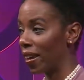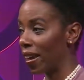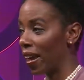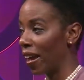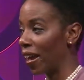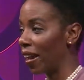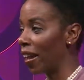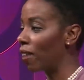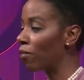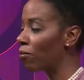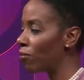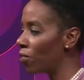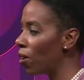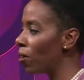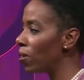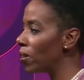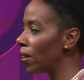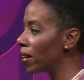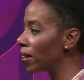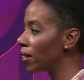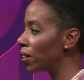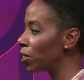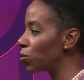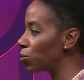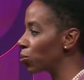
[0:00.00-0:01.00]
And I felt
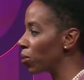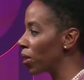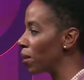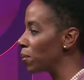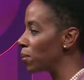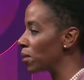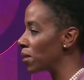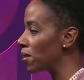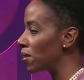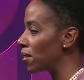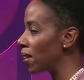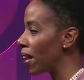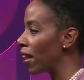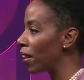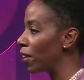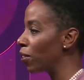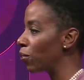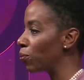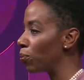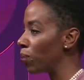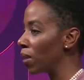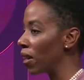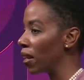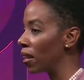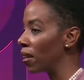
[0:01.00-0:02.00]
like the dreams inside of
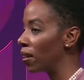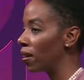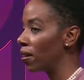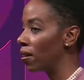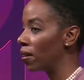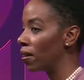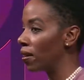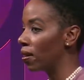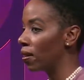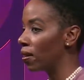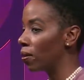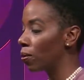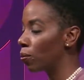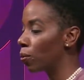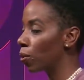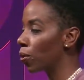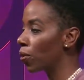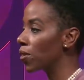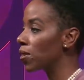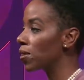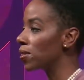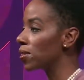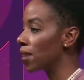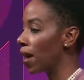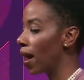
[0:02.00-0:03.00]
me were
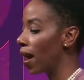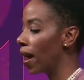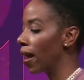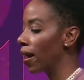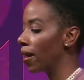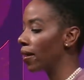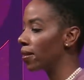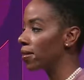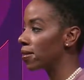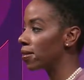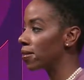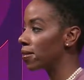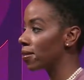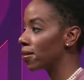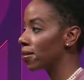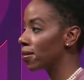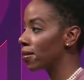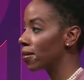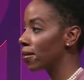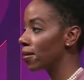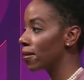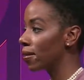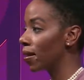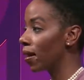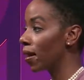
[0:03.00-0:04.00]
the size
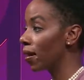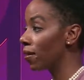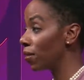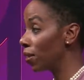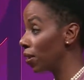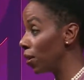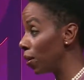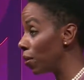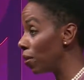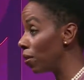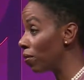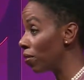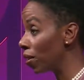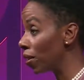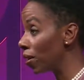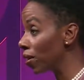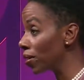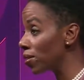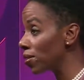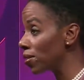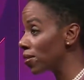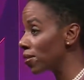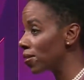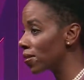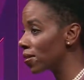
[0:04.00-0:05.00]
of a
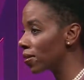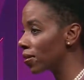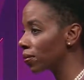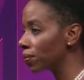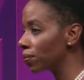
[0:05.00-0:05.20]
universe.